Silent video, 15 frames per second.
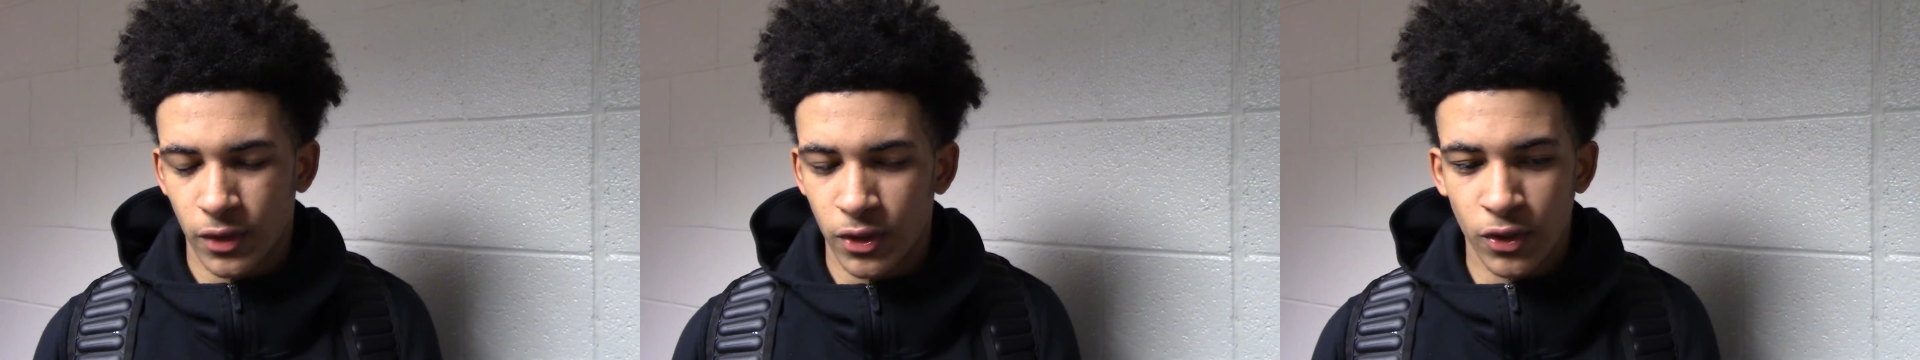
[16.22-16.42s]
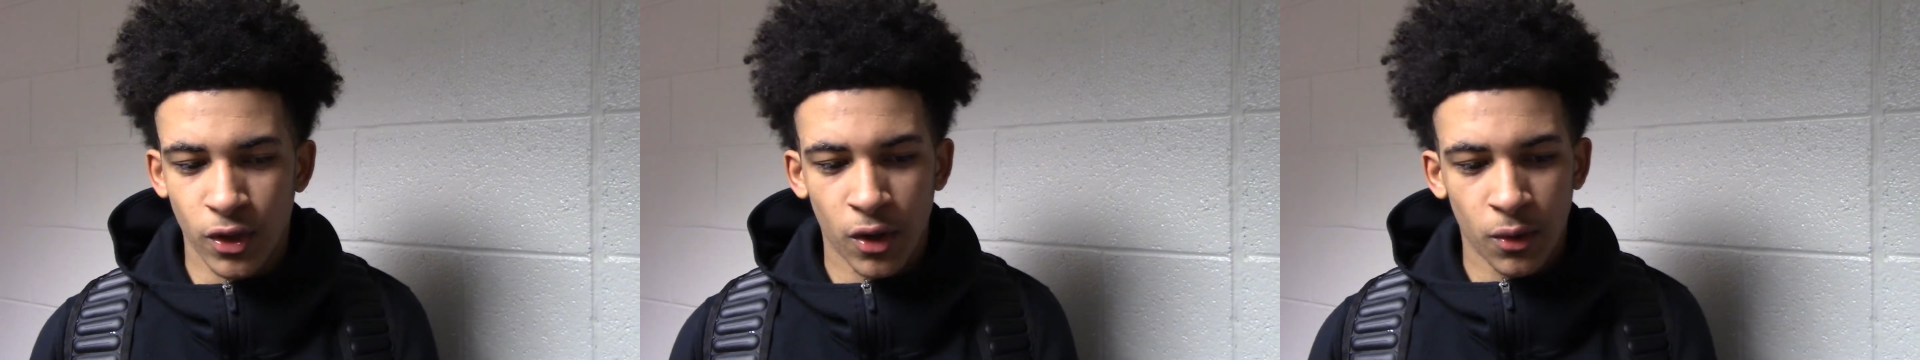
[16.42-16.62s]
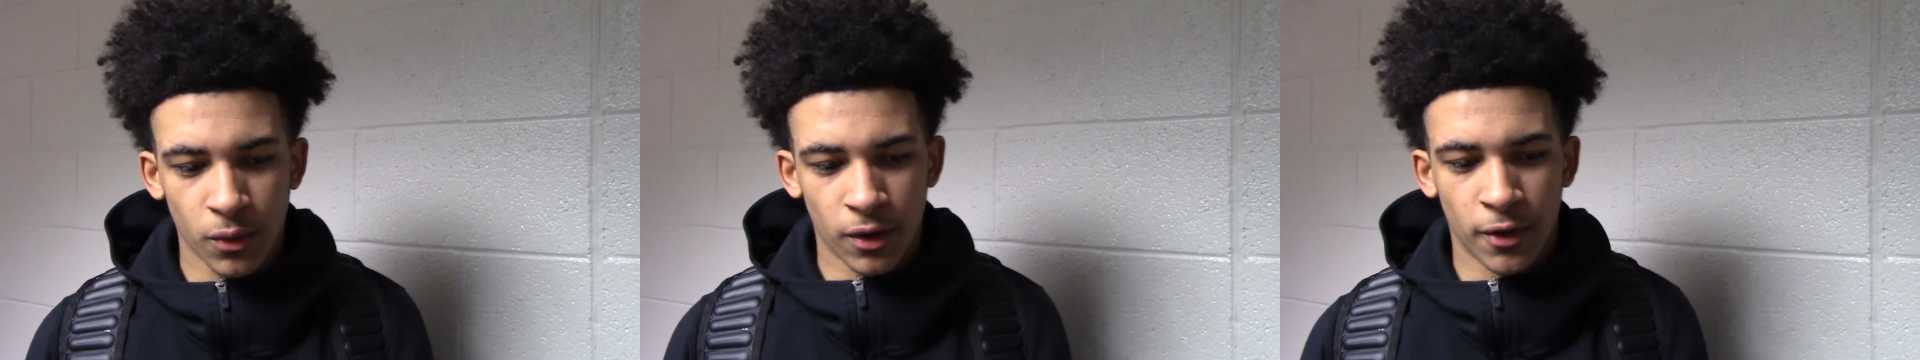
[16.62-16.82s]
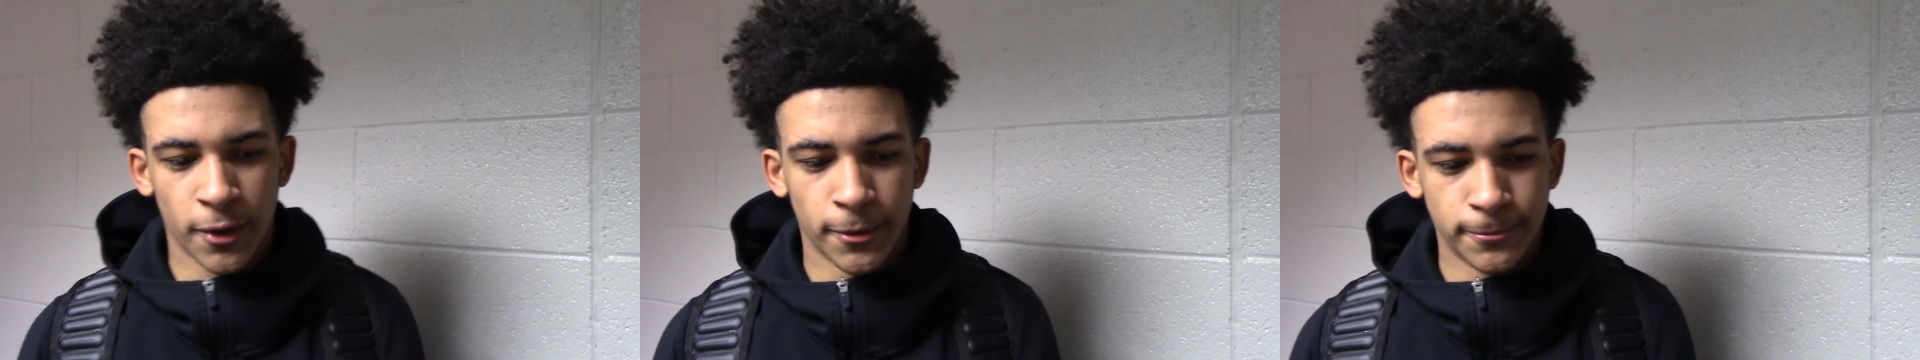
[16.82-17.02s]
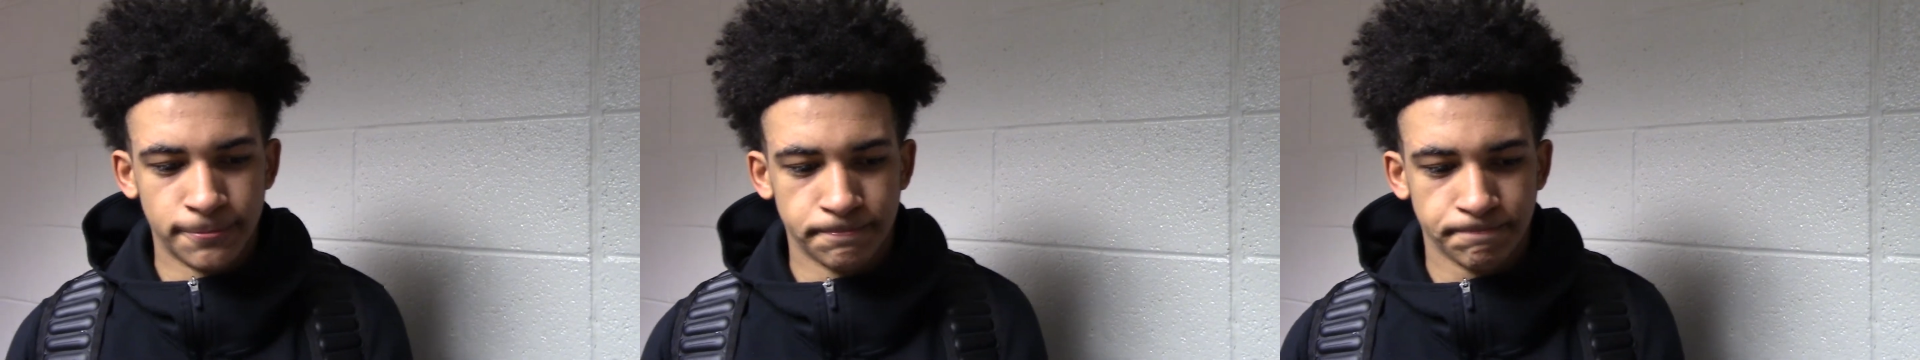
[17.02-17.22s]
You
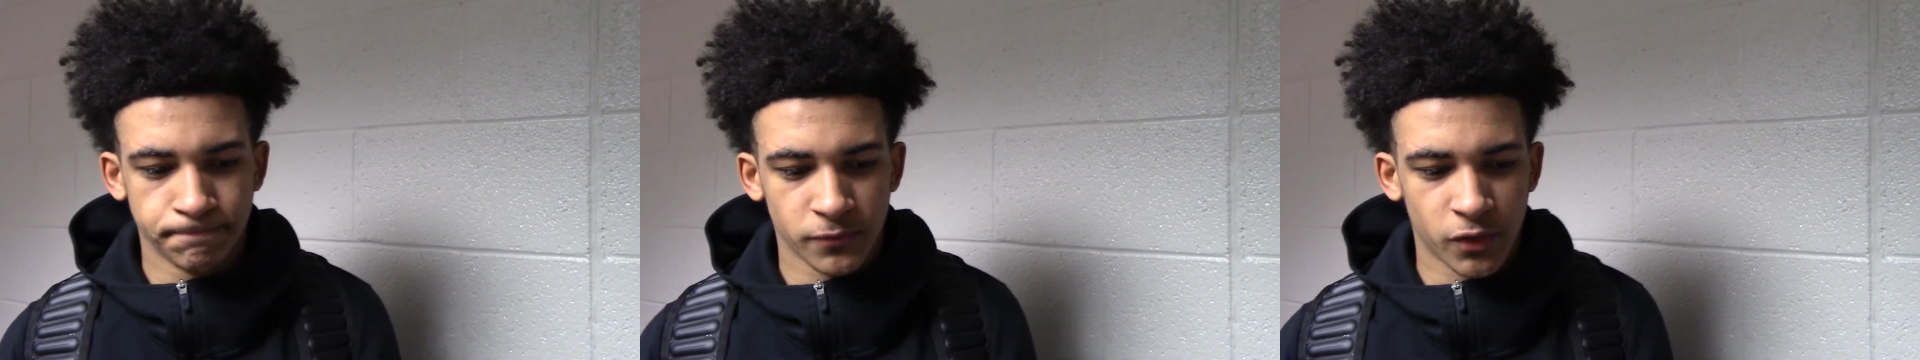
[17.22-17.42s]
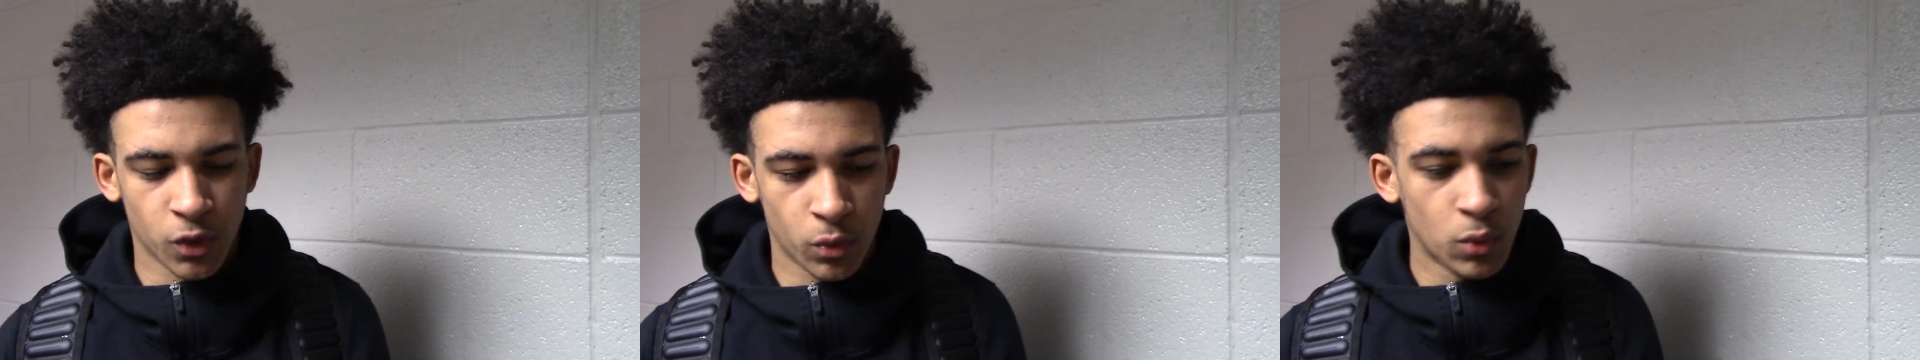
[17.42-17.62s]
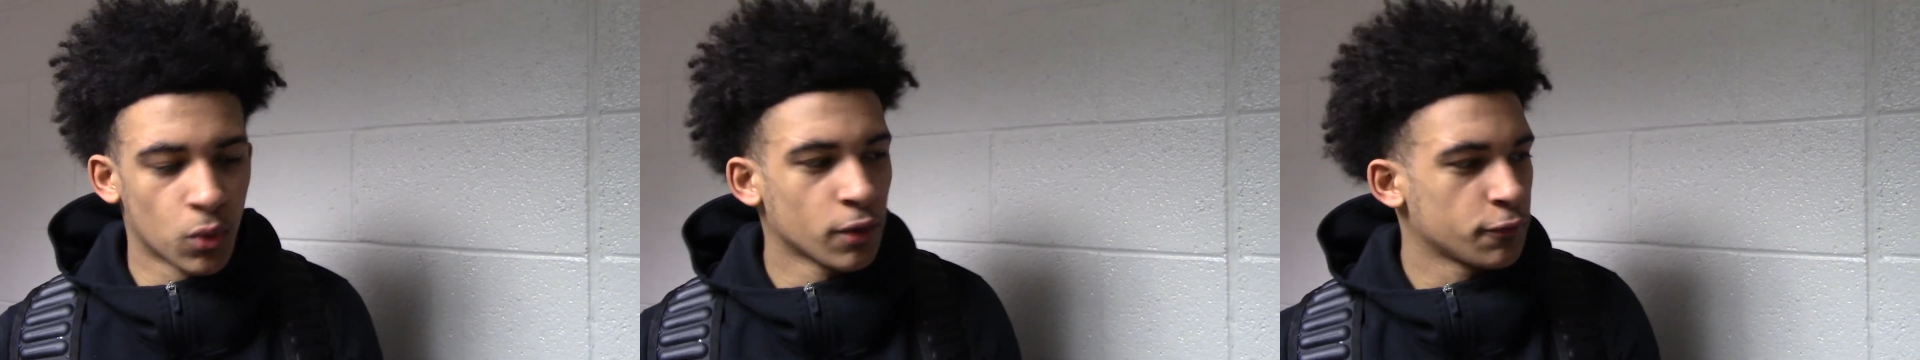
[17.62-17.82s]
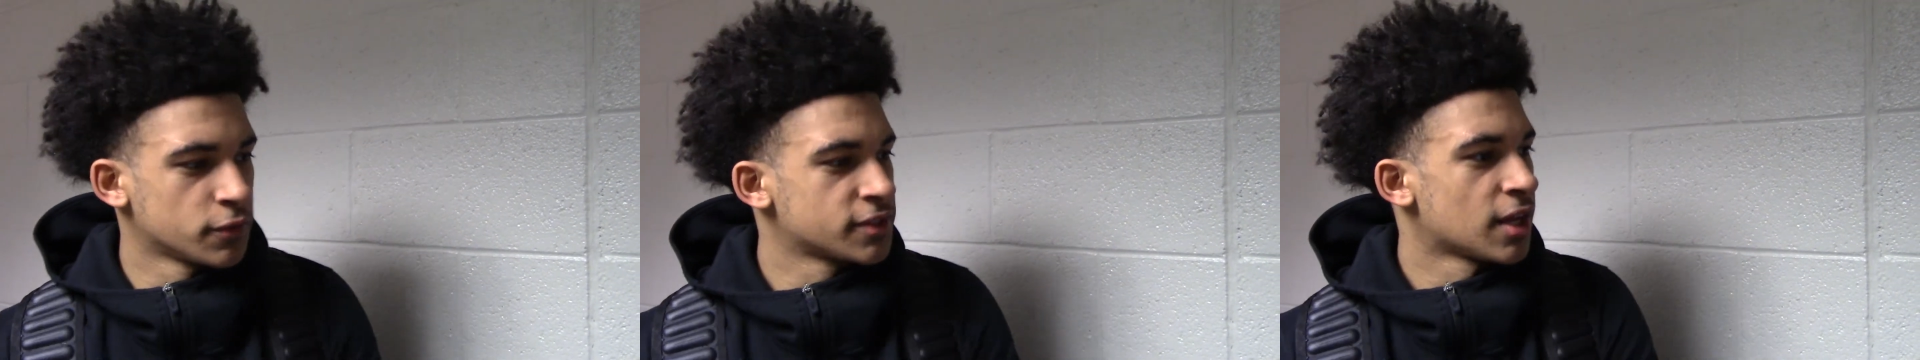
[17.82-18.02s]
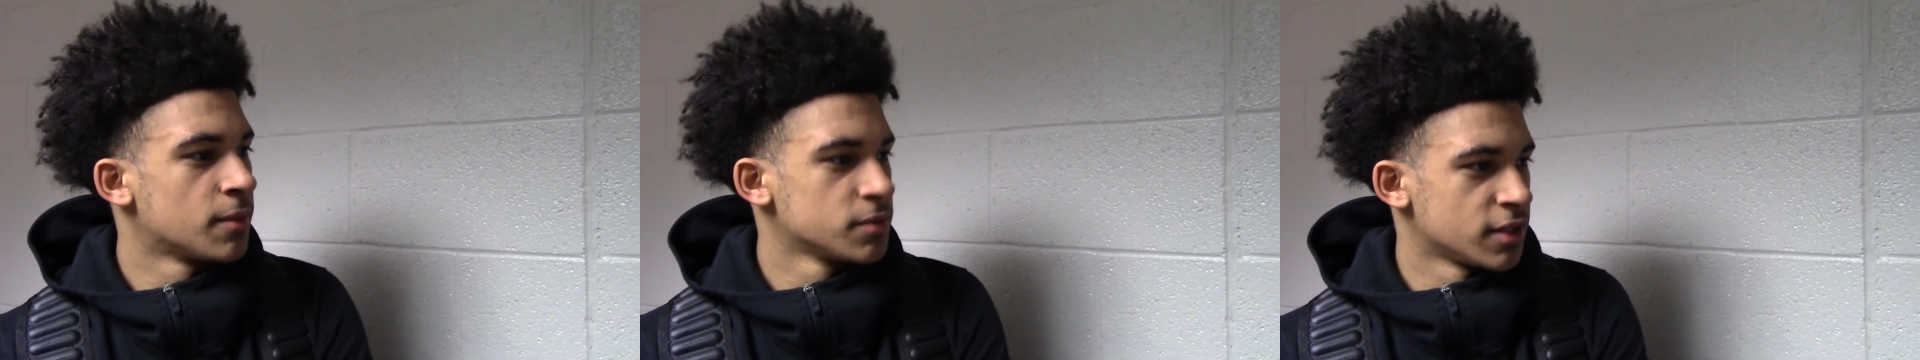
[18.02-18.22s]
know, we worked for
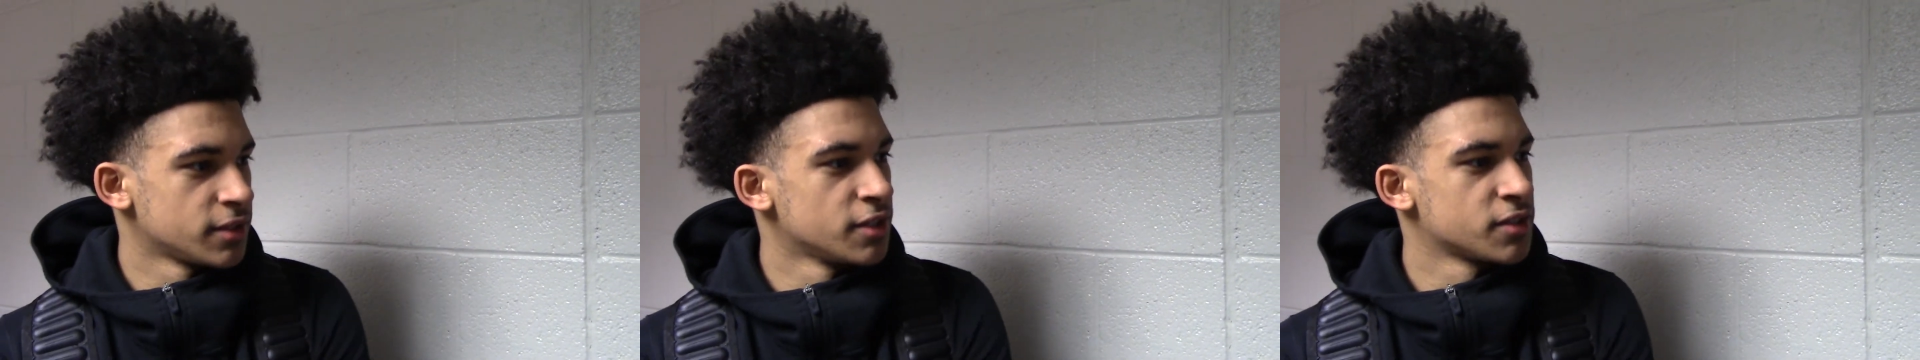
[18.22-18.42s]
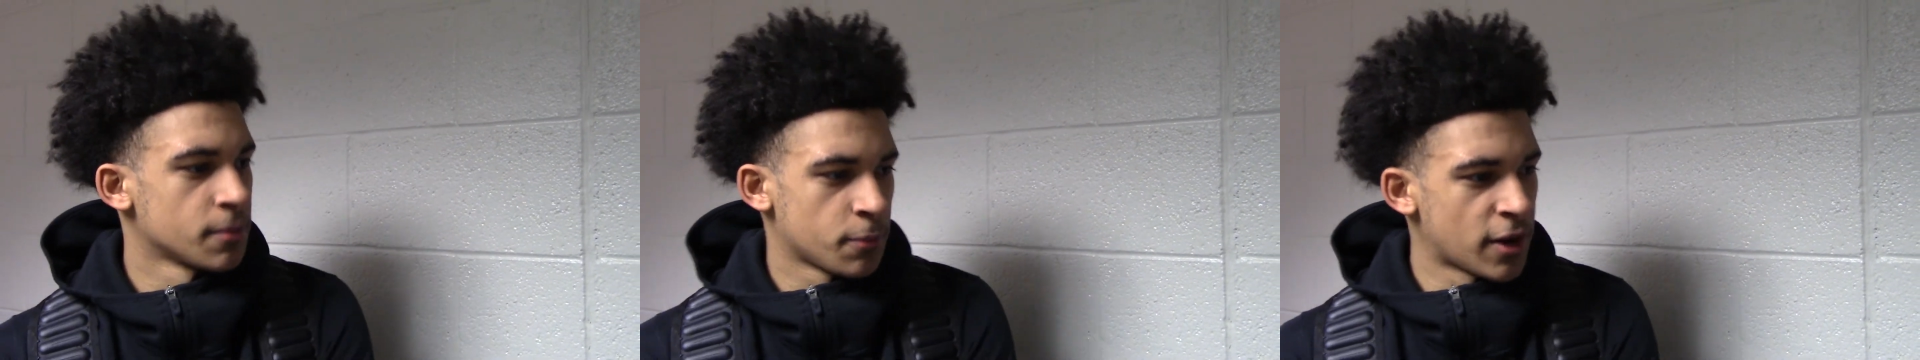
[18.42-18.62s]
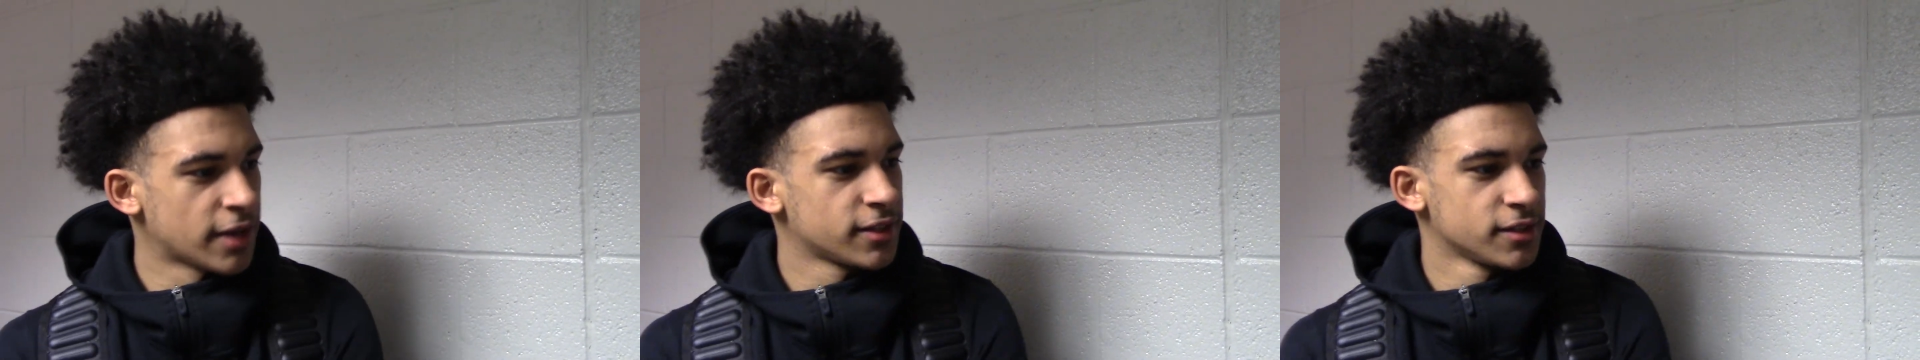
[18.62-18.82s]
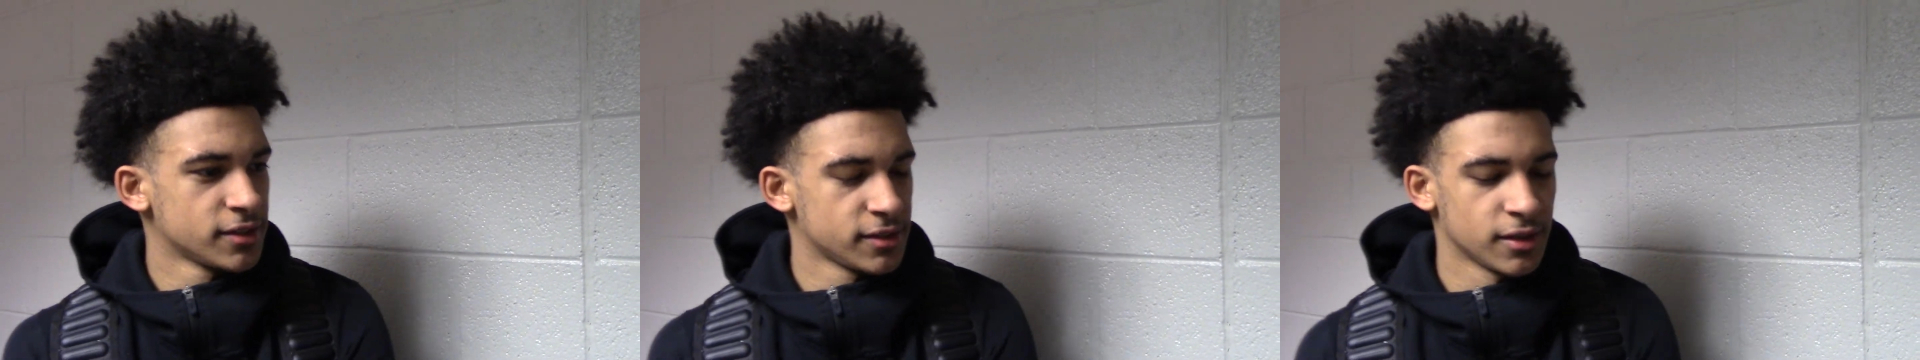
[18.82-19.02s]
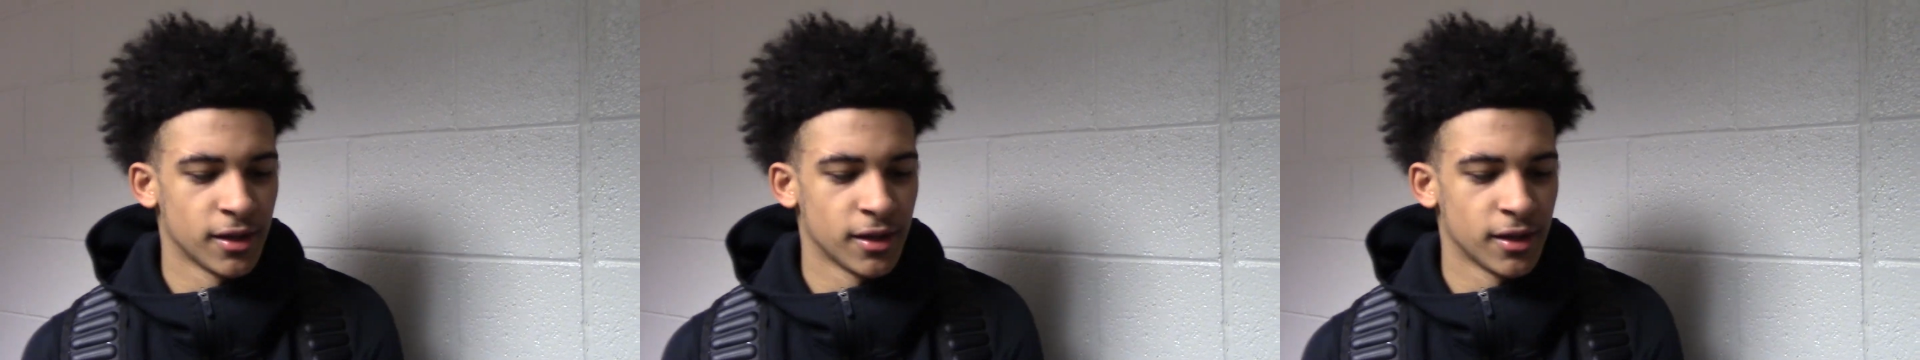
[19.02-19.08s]
times like this in practice.